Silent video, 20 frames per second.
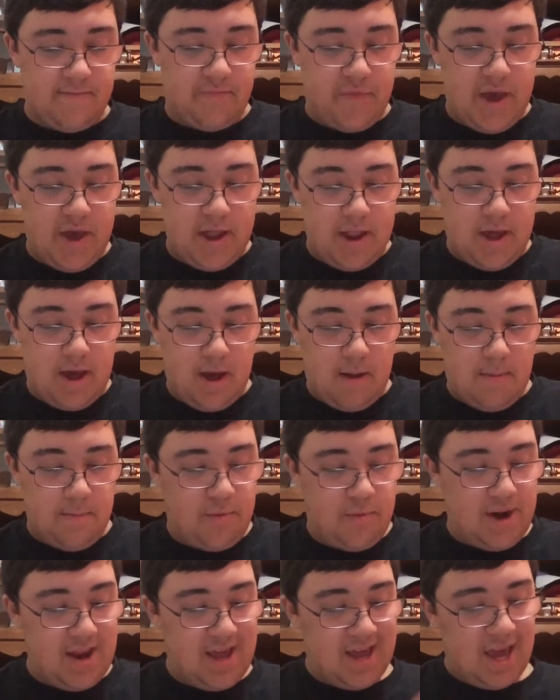And um,
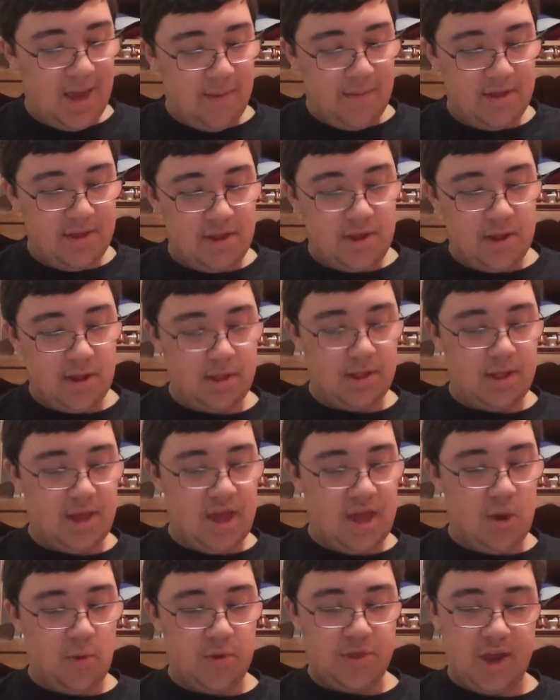Brady came into the
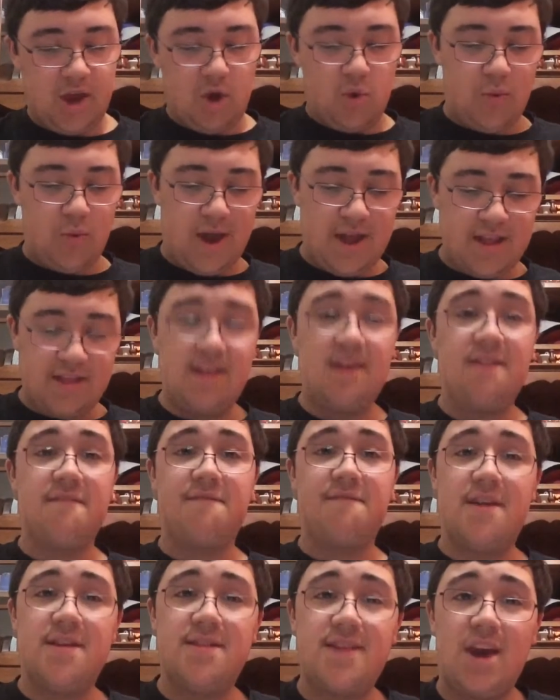league with a great
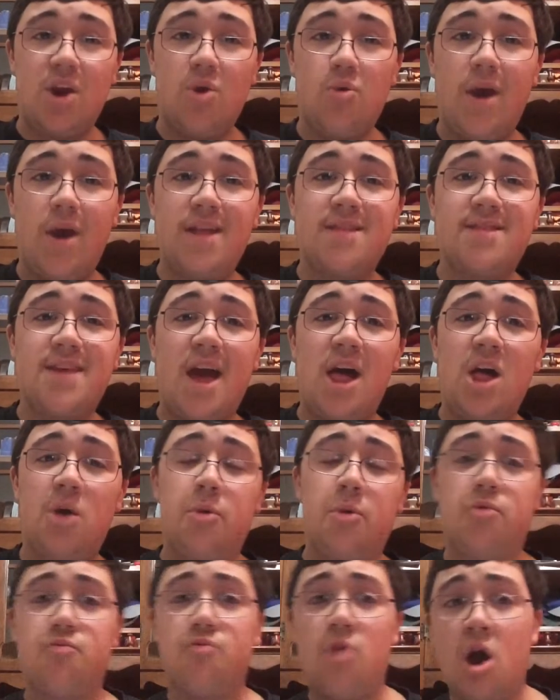defense and great
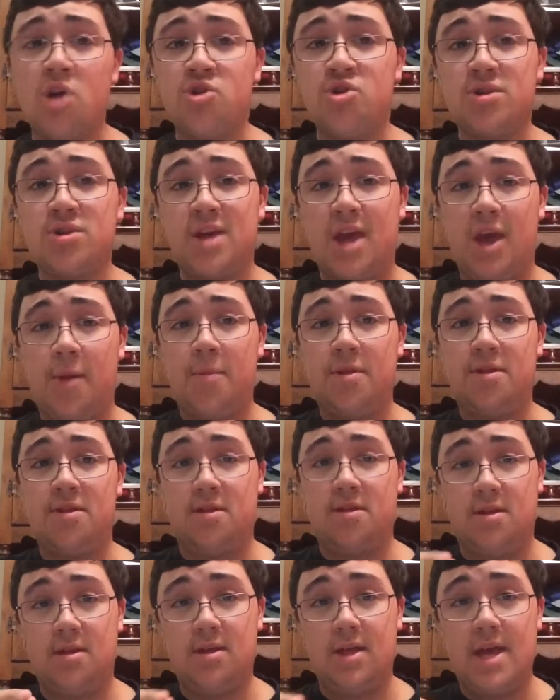talent when Rodgers came
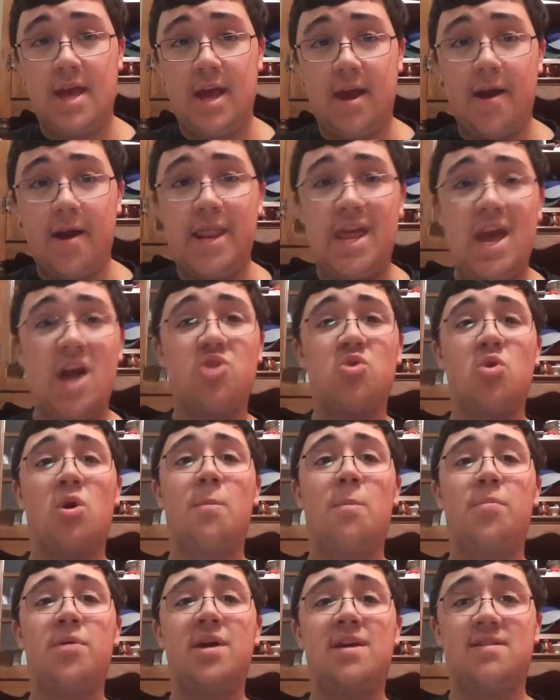into the league, and he had to
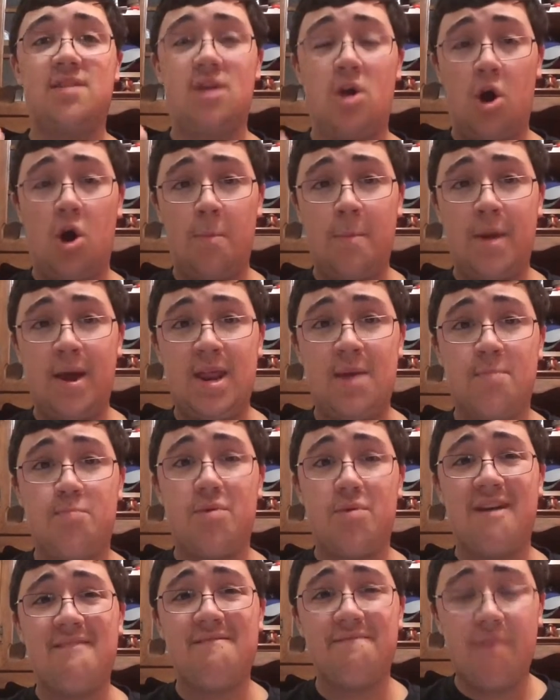replace the almighty
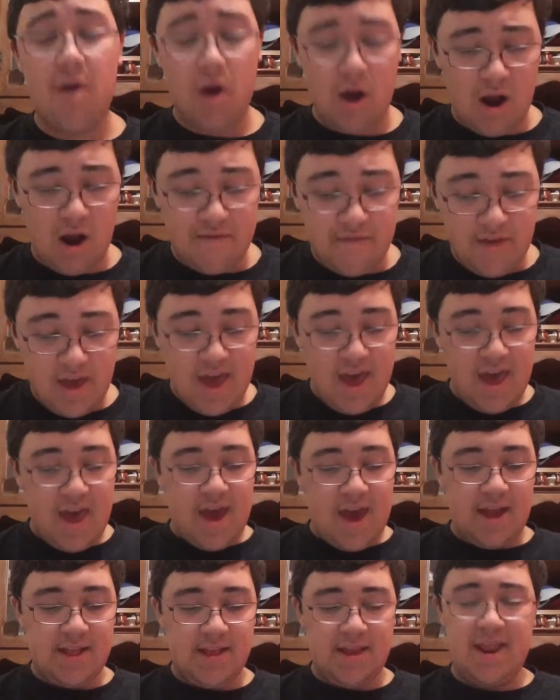Brett Favre
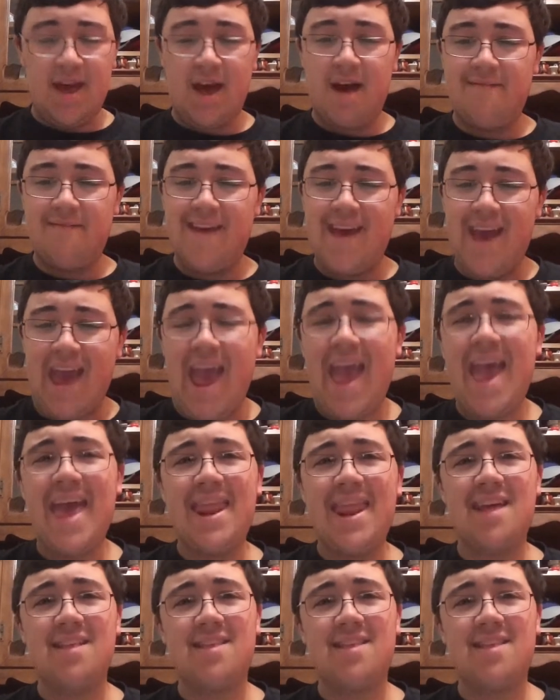and didn't have any